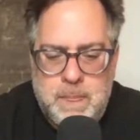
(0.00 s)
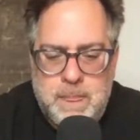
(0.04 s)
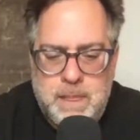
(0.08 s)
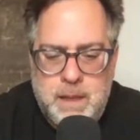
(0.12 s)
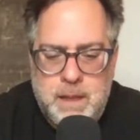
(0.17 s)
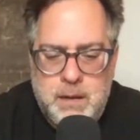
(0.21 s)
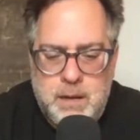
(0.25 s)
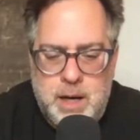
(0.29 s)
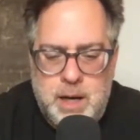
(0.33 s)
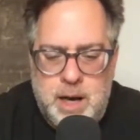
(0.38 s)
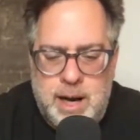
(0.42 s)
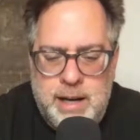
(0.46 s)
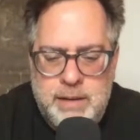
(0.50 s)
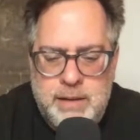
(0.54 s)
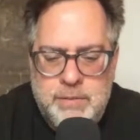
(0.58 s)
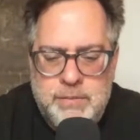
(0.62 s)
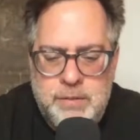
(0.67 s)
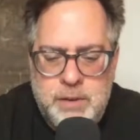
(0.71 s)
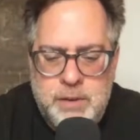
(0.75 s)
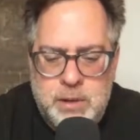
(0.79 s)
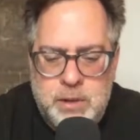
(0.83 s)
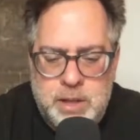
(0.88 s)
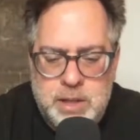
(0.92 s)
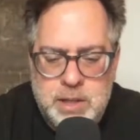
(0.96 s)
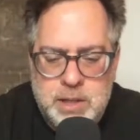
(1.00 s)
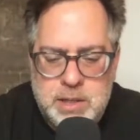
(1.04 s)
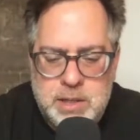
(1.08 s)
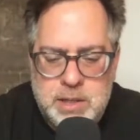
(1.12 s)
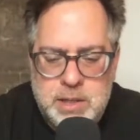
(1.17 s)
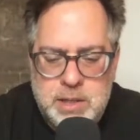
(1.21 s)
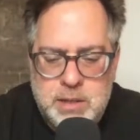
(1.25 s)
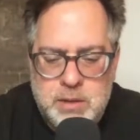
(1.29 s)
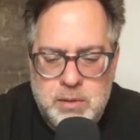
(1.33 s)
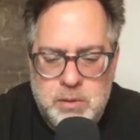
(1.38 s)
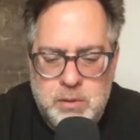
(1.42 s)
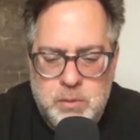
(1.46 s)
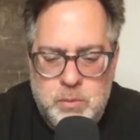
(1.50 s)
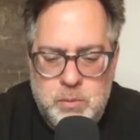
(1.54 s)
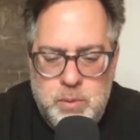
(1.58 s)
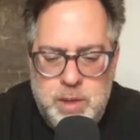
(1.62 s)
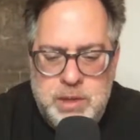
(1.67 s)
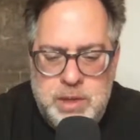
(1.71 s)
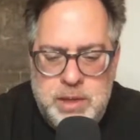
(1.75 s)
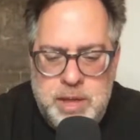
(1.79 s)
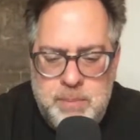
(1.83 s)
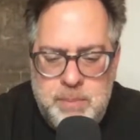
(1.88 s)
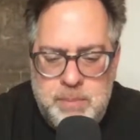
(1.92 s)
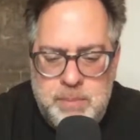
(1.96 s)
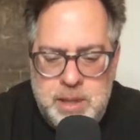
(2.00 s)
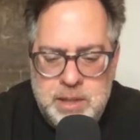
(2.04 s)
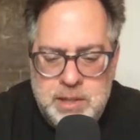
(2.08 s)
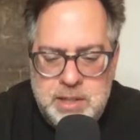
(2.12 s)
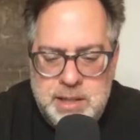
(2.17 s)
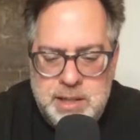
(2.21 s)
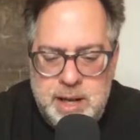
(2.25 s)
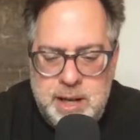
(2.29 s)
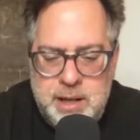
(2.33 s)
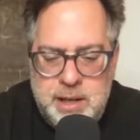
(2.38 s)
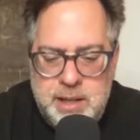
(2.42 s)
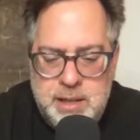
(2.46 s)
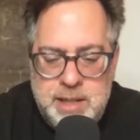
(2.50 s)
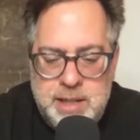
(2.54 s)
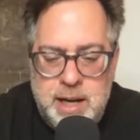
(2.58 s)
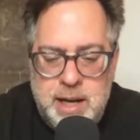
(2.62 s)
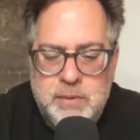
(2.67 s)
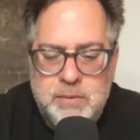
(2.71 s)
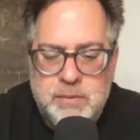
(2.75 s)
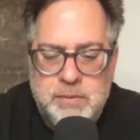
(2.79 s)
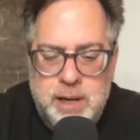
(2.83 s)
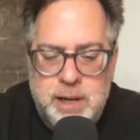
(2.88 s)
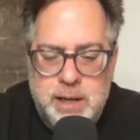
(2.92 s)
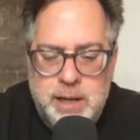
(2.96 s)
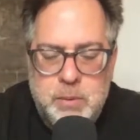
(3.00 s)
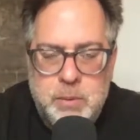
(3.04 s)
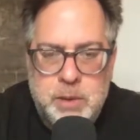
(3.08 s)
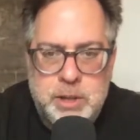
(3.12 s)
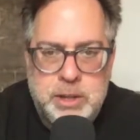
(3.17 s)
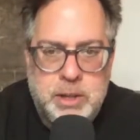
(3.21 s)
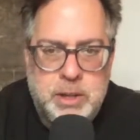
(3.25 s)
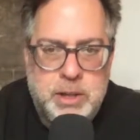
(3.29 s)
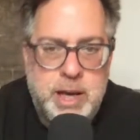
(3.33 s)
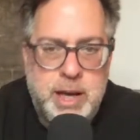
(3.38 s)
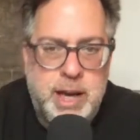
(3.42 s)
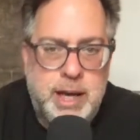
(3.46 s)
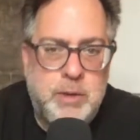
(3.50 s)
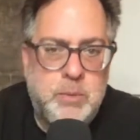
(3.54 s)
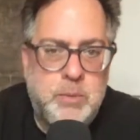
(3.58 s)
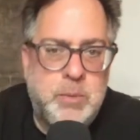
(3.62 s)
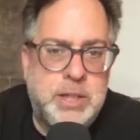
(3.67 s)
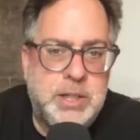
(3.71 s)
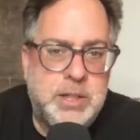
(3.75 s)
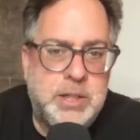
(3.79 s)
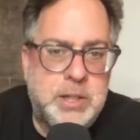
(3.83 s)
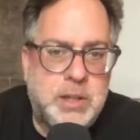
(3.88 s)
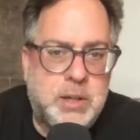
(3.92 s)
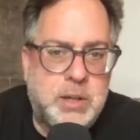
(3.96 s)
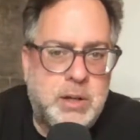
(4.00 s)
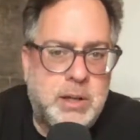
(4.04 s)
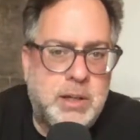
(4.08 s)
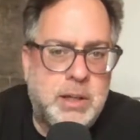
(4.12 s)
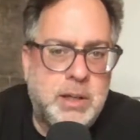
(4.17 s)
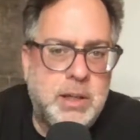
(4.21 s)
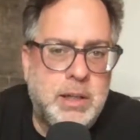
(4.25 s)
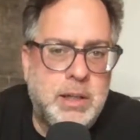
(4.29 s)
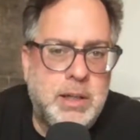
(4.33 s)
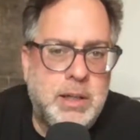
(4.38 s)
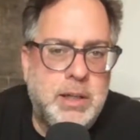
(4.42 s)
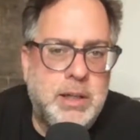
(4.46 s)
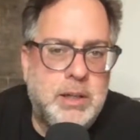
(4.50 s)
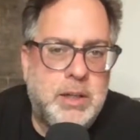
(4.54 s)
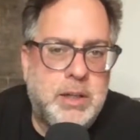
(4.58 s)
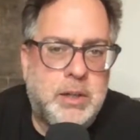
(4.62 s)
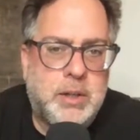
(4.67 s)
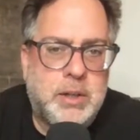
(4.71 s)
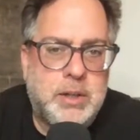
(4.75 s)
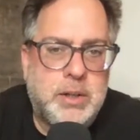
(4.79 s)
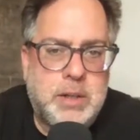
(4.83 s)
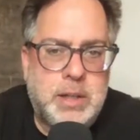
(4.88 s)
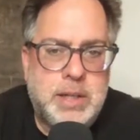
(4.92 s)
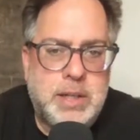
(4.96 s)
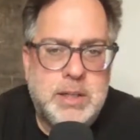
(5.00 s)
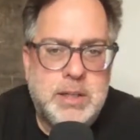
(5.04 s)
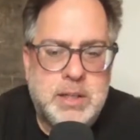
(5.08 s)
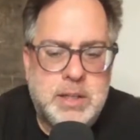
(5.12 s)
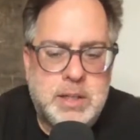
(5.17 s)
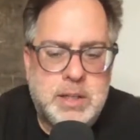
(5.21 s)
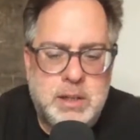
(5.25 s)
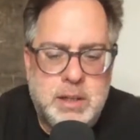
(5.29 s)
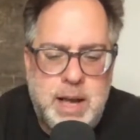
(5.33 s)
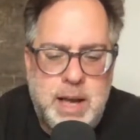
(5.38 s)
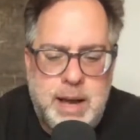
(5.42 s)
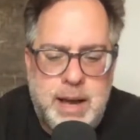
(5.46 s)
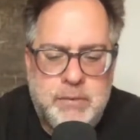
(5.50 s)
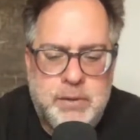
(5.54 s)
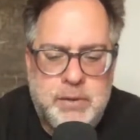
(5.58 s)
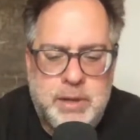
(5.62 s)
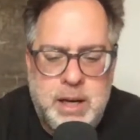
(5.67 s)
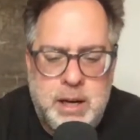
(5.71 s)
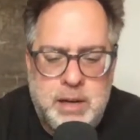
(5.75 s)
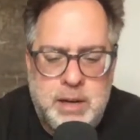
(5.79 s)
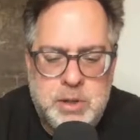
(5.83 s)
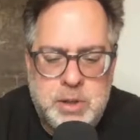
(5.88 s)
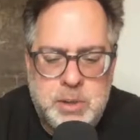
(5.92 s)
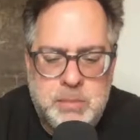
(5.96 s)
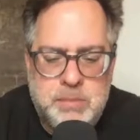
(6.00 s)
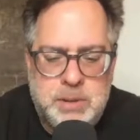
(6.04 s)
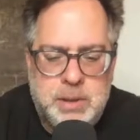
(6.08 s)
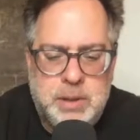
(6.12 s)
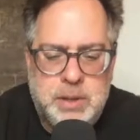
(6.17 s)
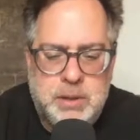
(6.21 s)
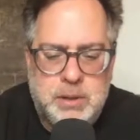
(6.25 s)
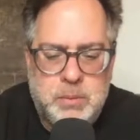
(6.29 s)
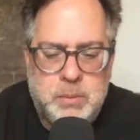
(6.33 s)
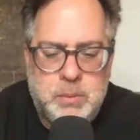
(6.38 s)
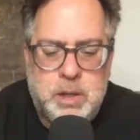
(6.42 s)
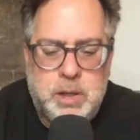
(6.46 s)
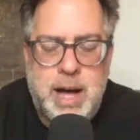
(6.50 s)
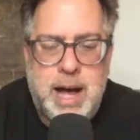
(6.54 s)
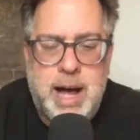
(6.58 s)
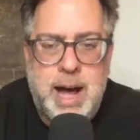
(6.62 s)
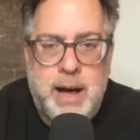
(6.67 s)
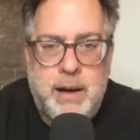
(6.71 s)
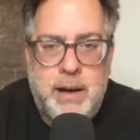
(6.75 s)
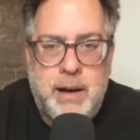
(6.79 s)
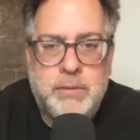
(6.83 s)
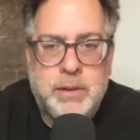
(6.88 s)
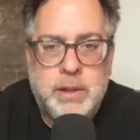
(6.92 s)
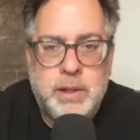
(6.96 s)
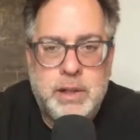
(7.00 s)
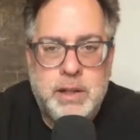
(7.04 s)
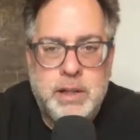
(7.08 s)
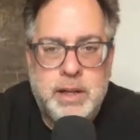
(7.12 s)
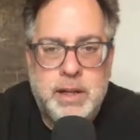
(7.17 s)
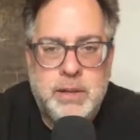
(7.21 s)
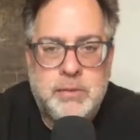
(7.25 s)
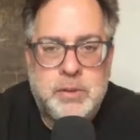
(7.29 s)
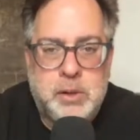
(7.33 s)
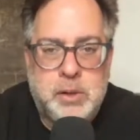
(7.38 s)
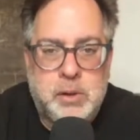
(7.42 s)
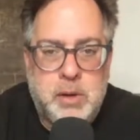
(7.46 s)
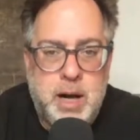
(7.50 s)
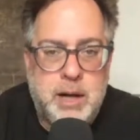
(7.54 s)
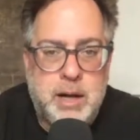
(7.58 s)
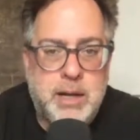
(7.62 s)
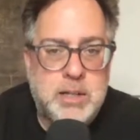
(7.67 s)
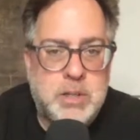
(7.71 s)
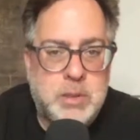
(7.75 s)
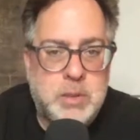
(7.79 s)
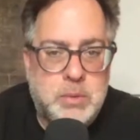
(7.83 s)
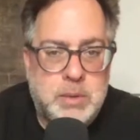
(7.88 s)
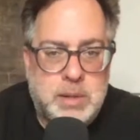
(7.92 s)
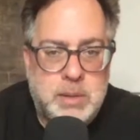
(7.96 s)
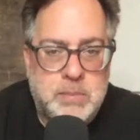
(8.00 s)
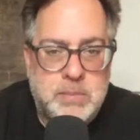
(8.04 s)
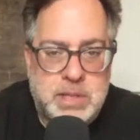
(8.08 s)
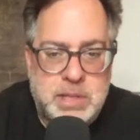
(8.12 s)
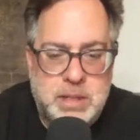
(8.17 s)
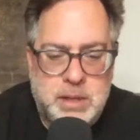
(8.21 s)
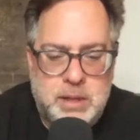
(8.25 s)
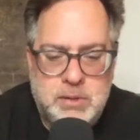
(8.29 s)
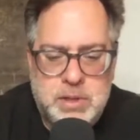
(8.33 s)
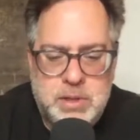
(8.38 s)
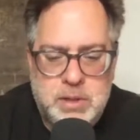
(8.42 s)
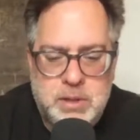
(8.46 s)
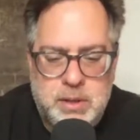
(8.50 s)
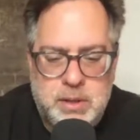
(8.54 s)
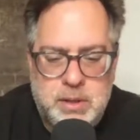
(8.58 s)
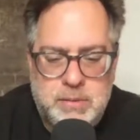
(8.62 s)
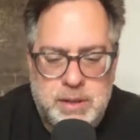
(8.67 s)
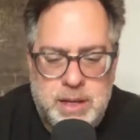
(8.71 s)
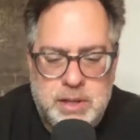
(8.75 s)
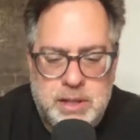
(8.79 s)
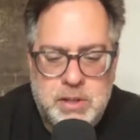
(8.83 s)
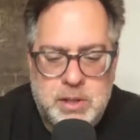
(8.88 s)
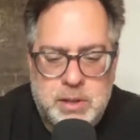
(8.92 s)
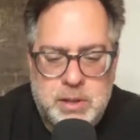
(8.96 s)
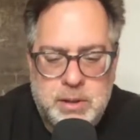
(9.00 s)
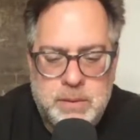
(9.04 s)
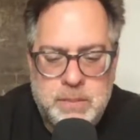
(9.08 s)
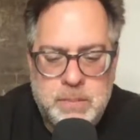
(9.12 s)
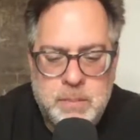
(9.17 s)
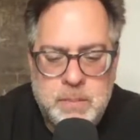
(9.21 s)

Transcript: I focused, with that being said, identifying what your headwinds are. There are things every entrepreneur will have if they're honest with themselves and their venture.